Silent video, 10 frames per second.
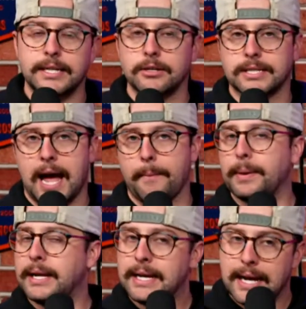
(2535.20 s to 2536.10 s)

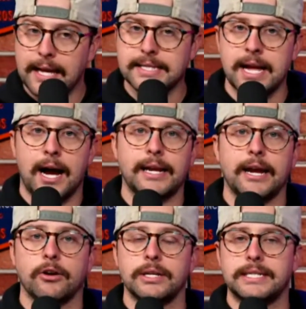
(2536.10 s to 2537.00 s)
happen. It's not
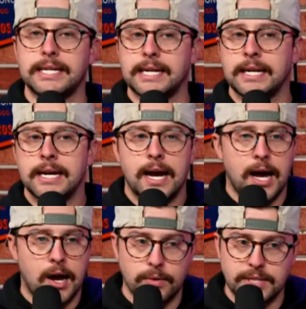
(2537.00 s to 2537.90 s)
guaranteed.
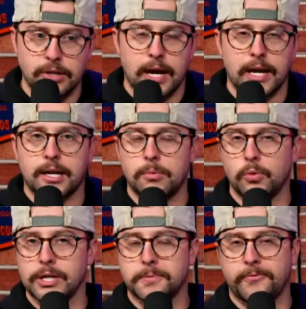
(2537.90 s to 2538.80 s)
We still got a couple
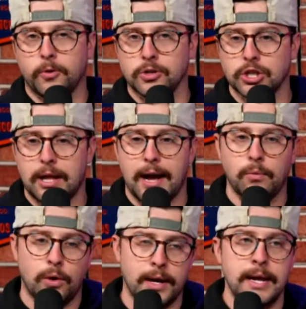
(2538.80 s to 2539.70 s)
weeks before July
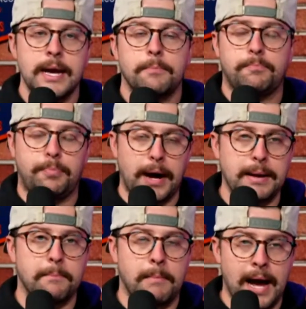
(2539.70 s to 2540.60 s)
1. But
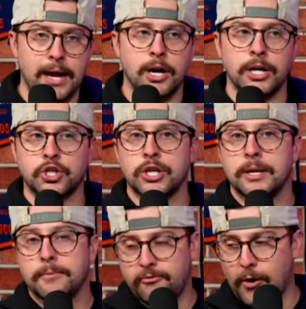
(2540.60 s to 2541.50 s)
my hunch,
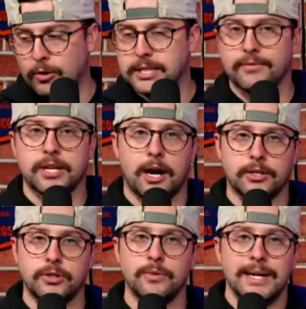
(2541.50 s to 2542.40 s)
folks I've talked
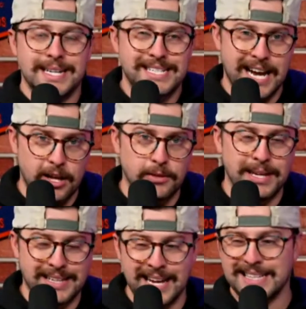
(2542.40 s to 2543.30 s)
to,
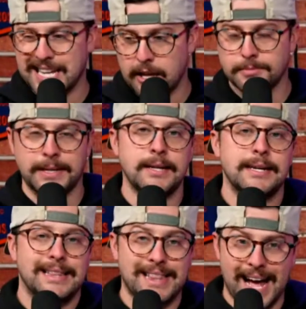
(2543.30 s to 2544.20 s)
tells me
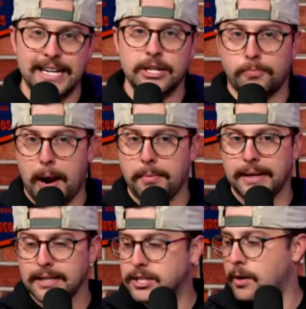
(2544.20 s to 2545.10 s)
that deal probably
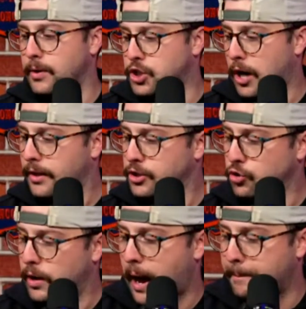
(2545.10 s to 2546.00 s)
gets done with Jonathan
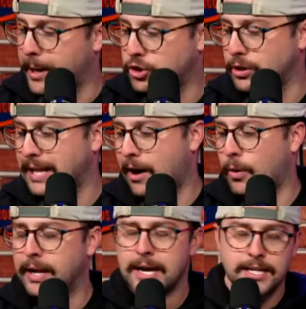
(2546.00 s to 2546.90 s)
Drouin. I'm picturing that
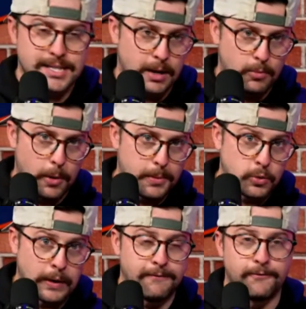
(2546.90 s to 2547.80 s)
one somewhere
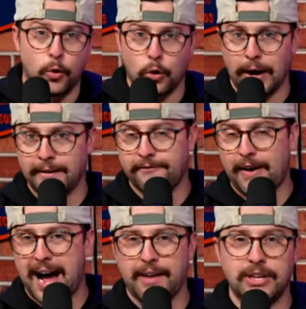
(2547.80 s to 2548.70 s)
between 4 and
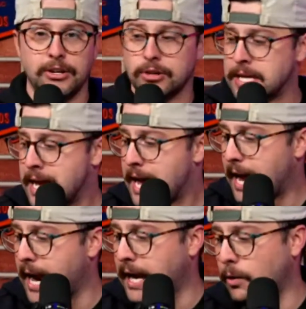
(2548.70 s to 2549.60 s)
5 years.
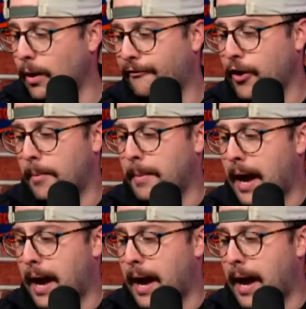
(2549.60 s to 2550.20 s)
Anywhere from,